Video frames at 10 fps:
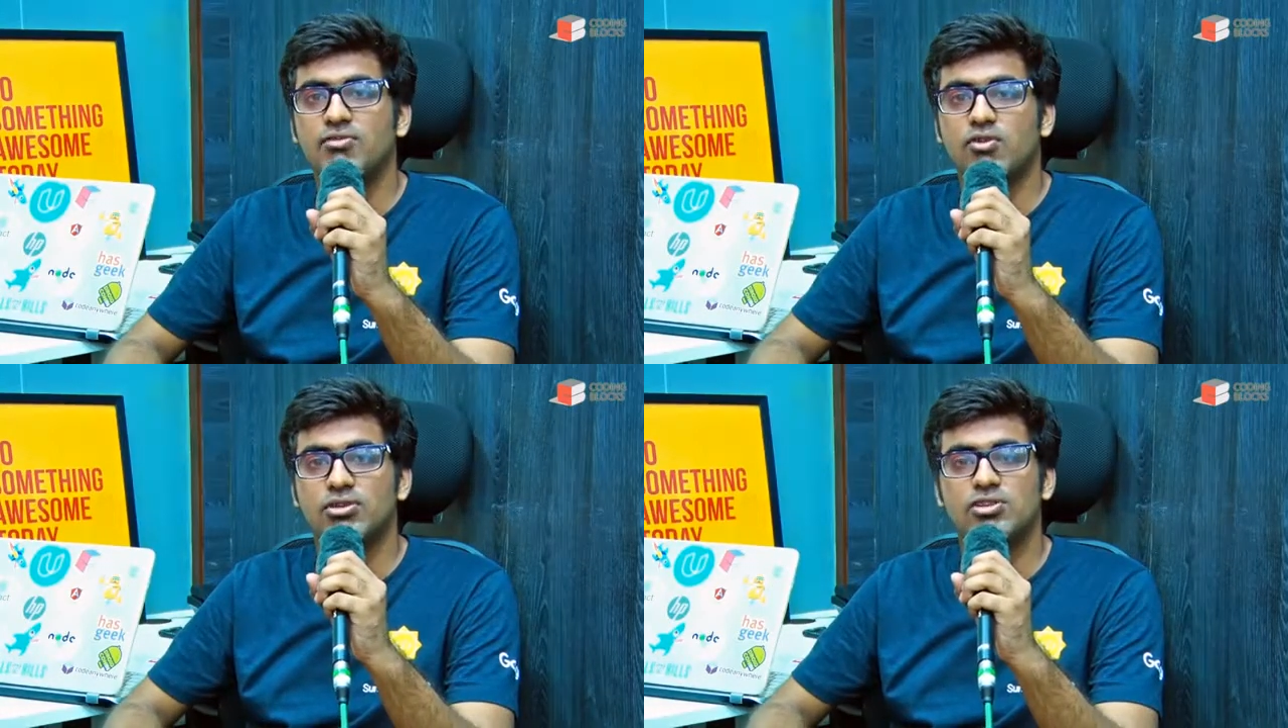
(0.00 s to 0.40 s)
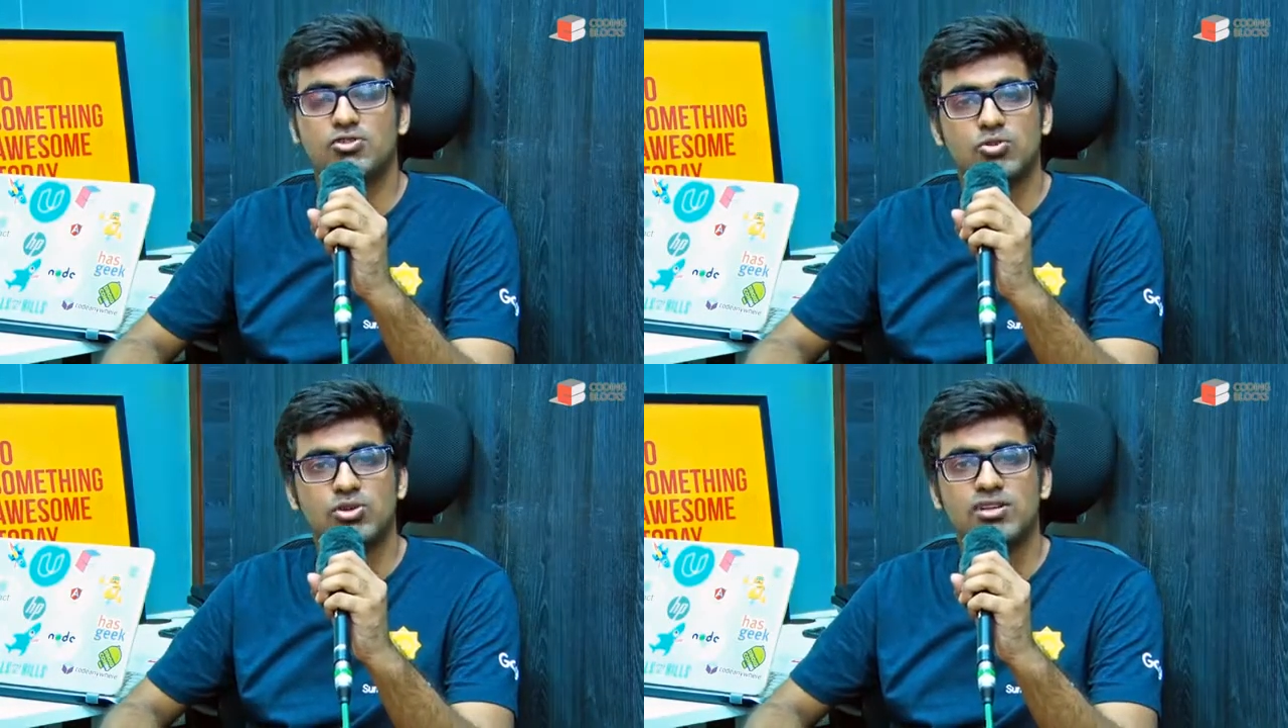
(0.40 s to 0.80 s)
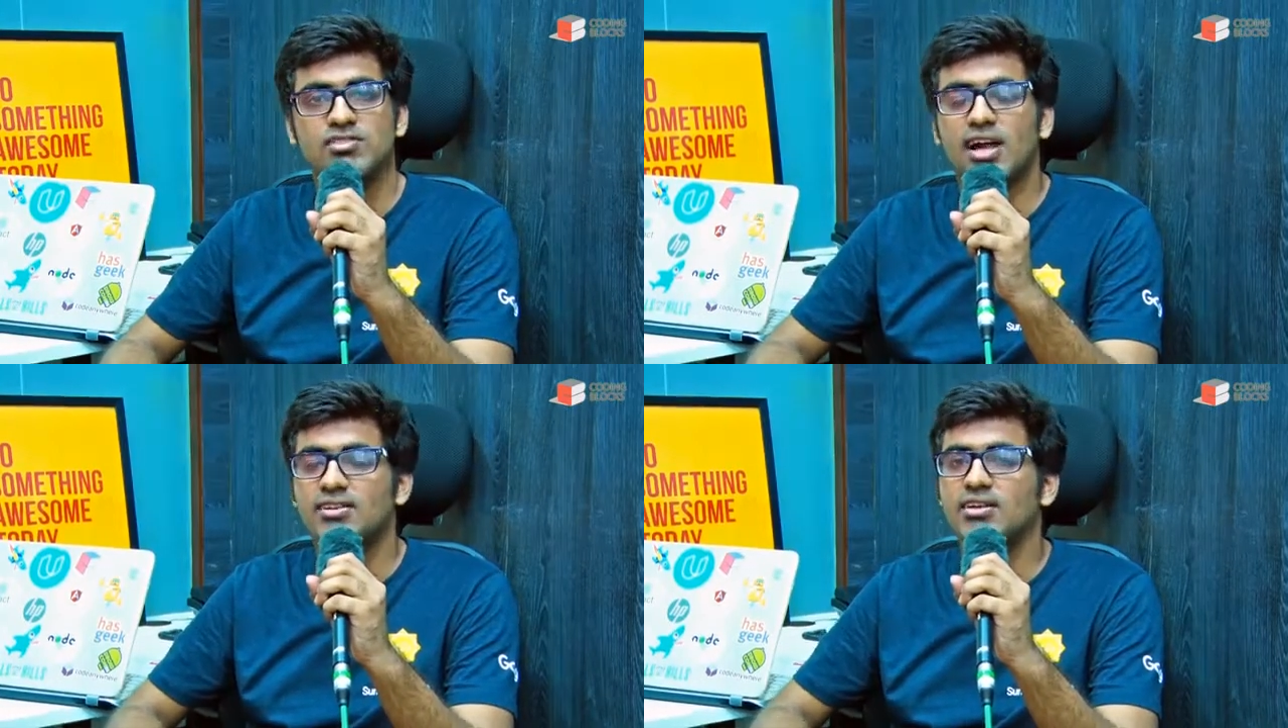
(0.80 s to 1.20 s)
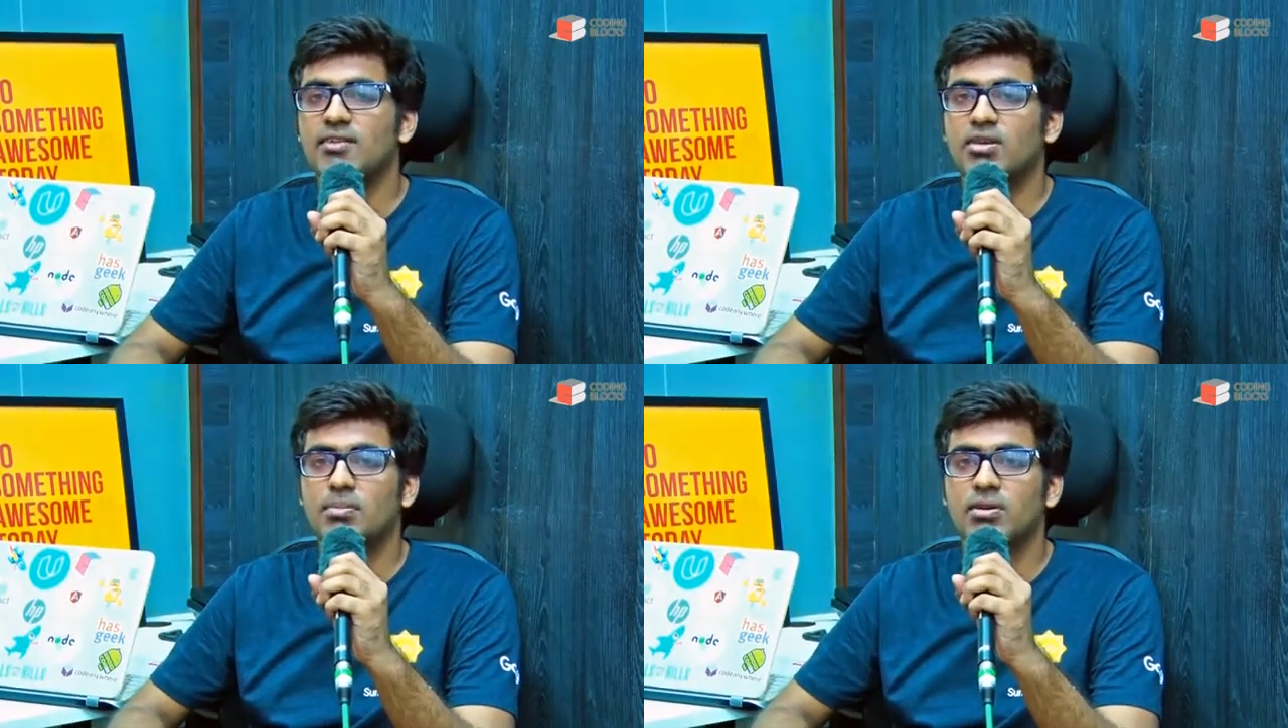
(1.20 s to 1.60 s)
for the students and the
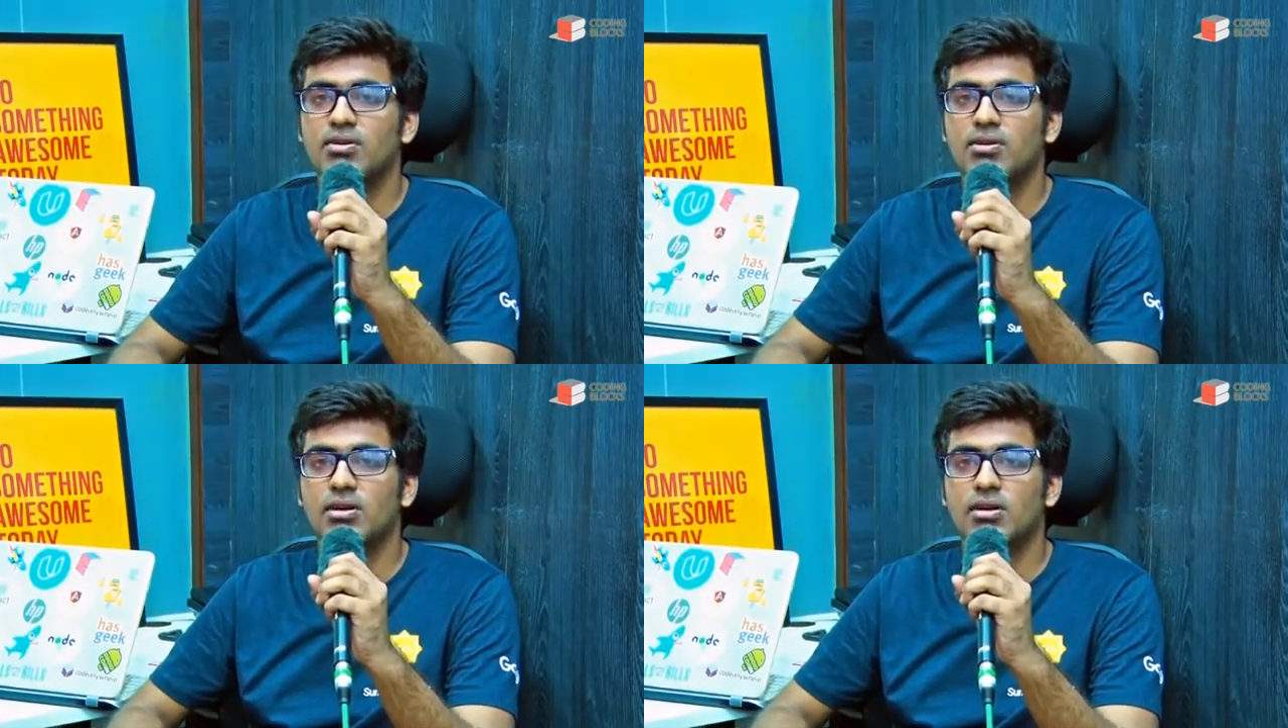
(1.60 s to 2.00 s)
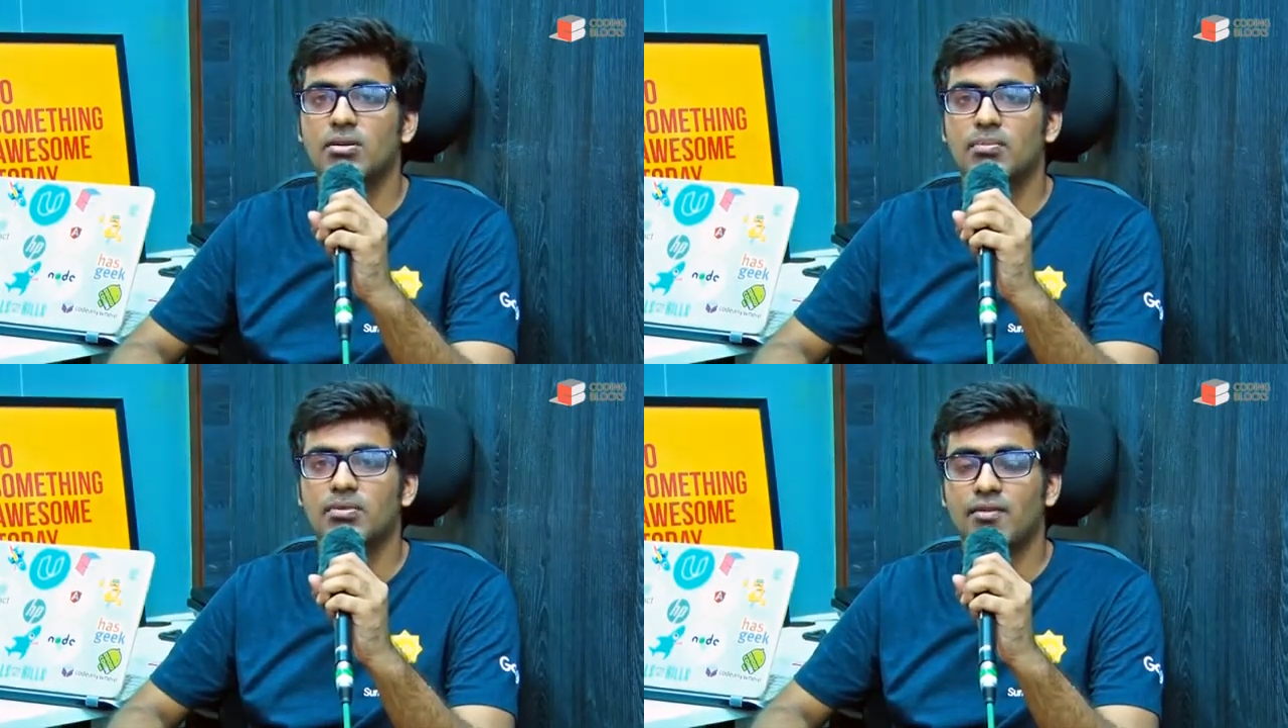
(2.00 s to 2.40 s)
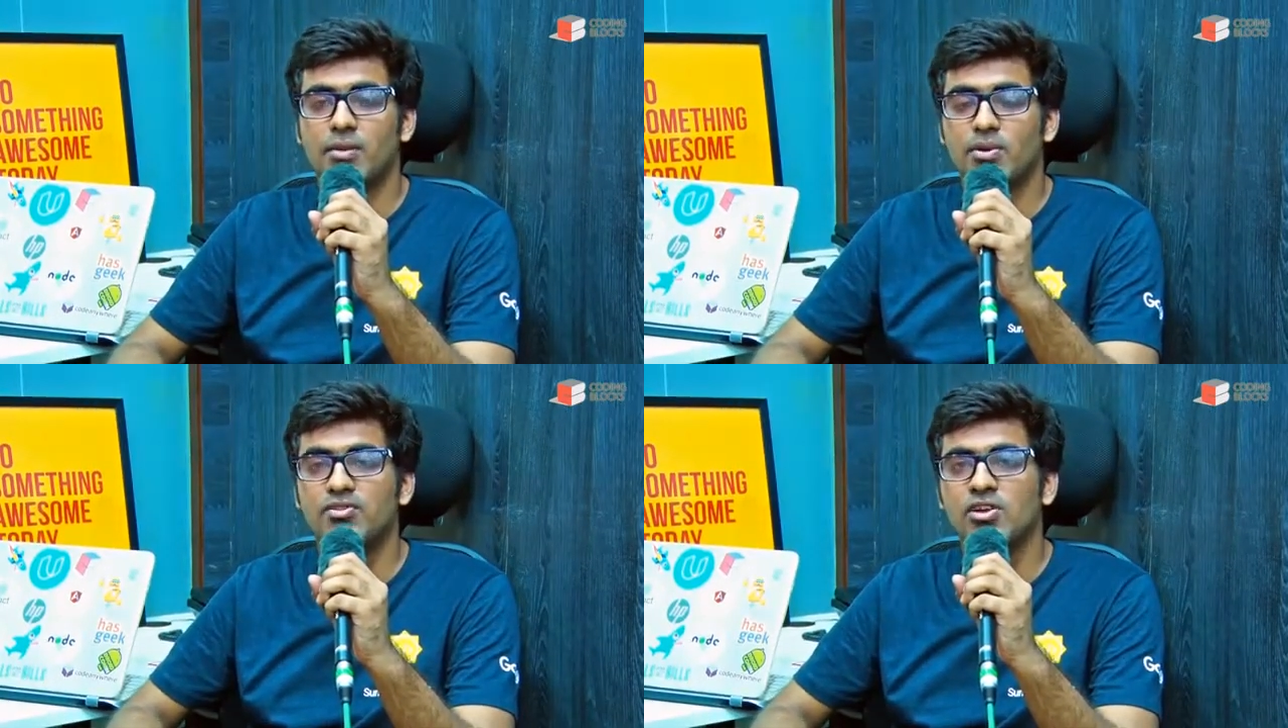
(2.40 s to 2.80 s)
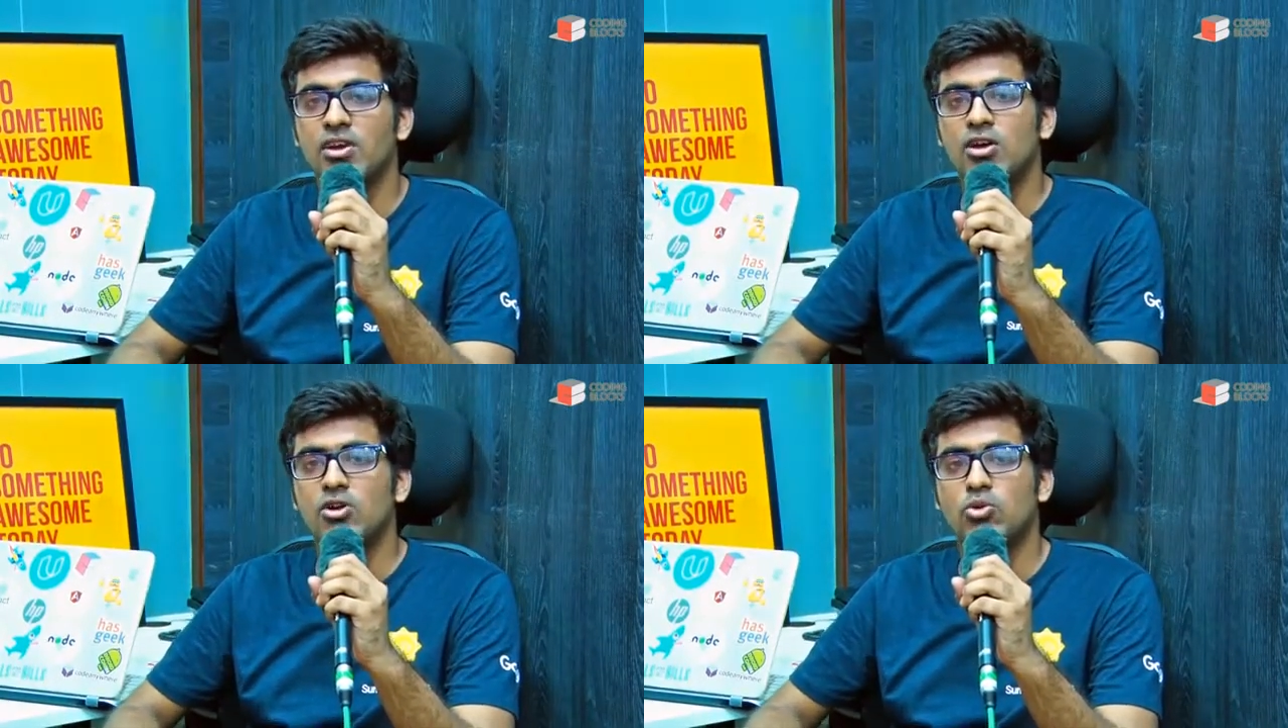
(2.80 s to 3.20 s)
developers
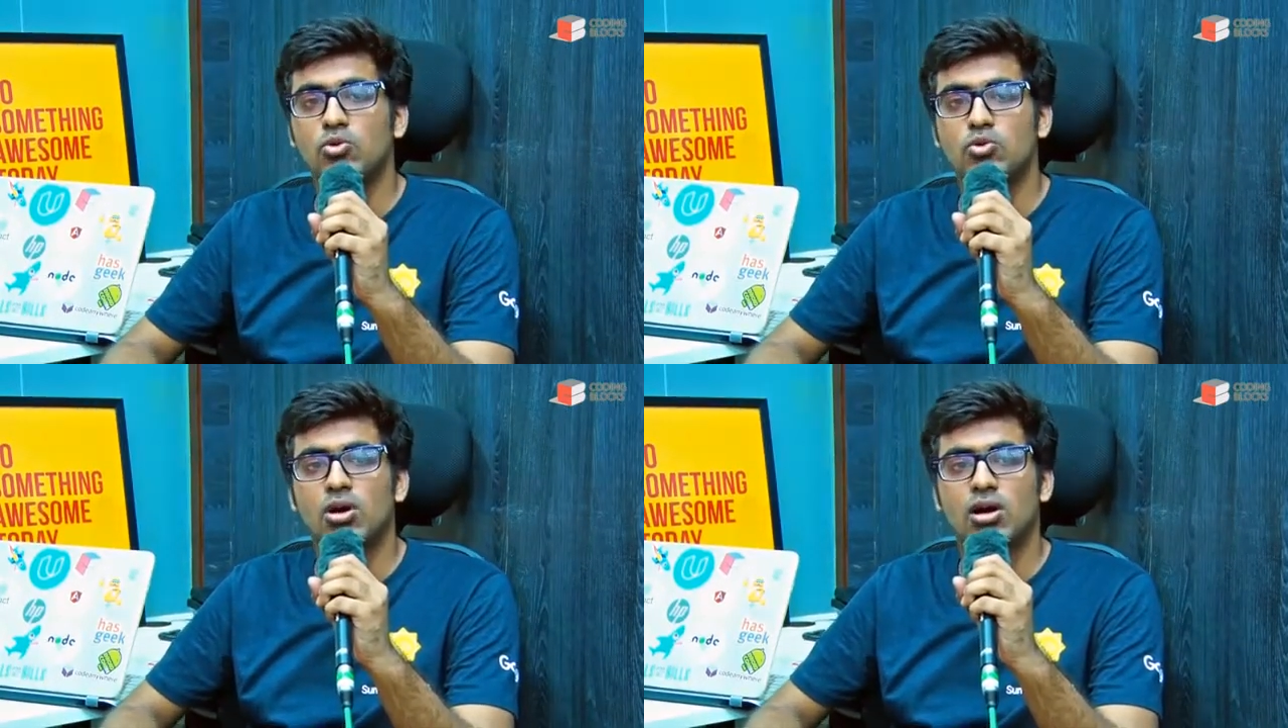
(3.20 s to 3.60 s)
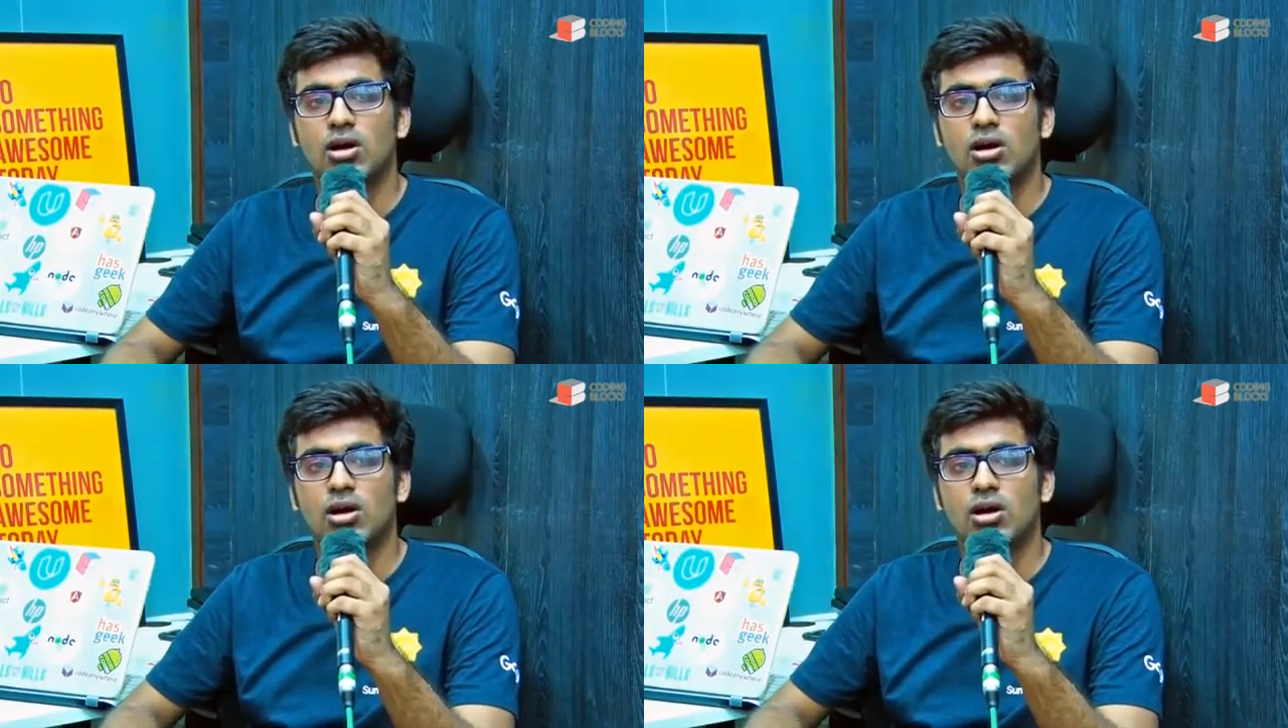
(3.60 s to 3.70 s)
to